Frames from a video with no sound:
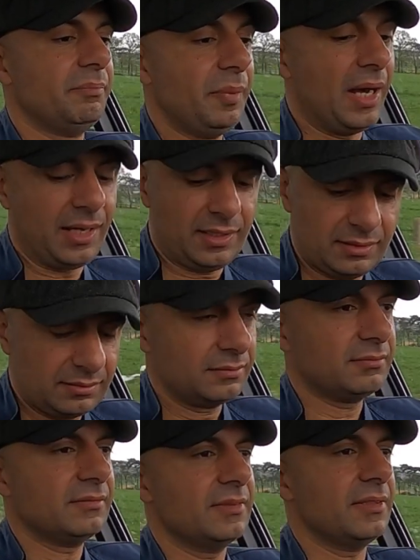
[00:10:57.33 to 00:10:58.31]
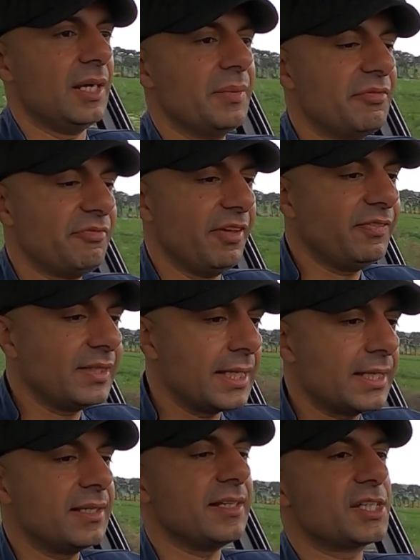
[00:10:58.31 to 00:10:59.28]
But I'm in 5th
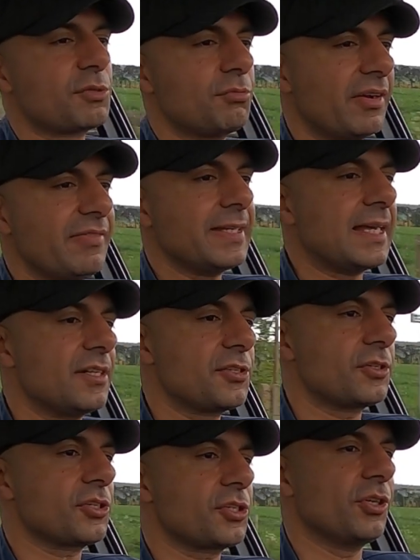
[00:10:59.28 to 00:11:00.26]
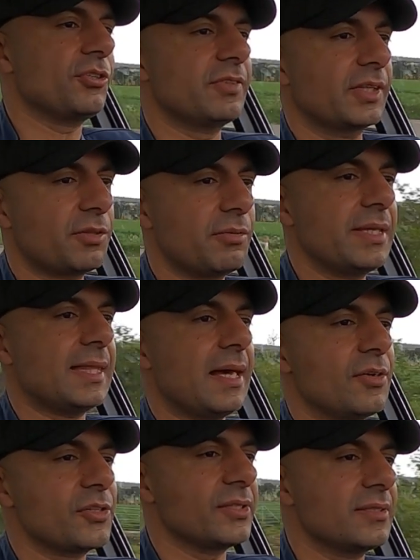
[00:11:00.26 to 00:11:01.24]
gear, it's revving at just over
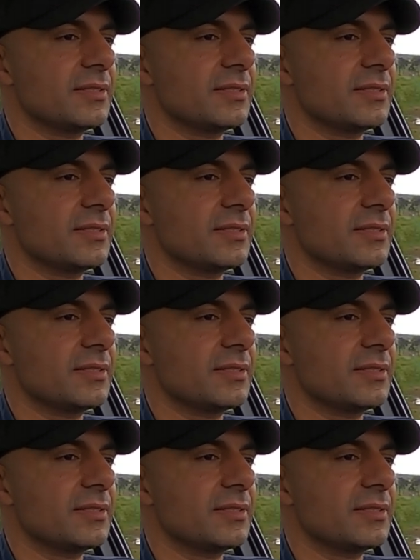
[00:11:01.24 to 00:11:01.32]
3,000